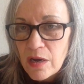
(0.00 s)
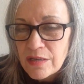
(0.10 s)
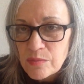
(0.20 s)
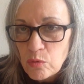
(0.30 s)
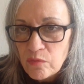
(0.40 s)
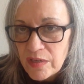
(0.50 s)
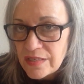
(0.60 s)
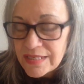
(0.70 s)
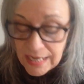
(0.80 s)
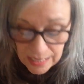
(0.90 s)
Mars moving
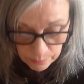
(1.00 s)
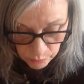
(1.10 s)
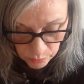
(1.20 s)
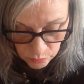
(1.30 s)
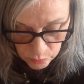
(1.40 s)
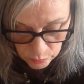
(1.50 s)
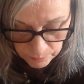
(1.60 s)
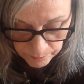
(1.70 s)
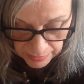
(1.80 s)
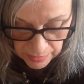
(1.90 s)
into
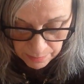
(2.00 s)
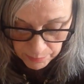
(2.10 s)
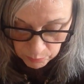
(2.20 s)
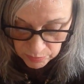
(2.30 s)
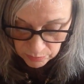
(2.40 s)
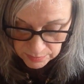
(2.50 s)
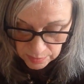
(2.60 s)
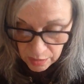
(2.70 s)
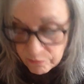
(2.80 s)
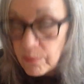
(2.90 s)
Capricorn, but we
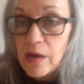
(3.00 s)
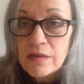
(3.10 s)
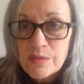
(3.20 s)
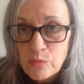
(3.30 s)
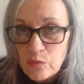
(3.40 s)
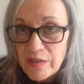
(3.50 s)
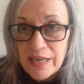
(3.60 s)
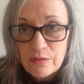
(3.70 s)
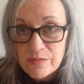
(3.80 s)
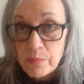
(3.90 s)
also have Mars moving
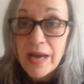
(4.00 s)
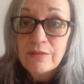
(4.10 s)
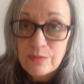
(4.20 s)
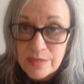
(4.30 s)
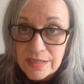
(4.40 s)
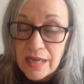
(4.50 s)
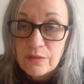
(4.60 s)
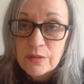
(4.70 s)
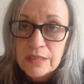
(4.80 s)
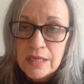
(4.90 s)
out of bounds
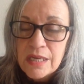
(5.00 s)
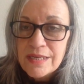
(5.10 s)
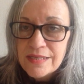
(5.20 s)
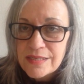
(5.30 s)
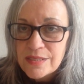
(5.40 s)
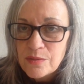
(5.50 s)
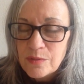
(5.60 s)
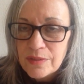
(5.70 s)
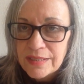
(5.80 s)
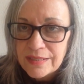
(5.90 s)
now.
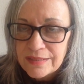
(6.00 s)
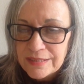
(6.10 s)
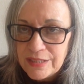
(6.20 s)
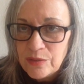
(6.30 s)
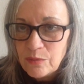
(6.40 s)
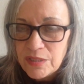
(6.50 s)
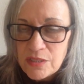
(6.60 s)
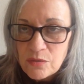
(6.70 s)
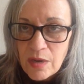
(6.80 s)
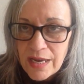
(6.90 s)
So, you know, we
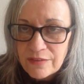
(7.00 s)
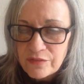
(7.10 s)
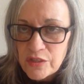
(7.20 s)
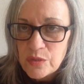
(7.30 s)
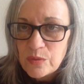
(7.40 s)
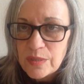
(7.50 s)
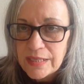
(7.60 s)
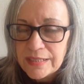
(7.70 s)
do have to,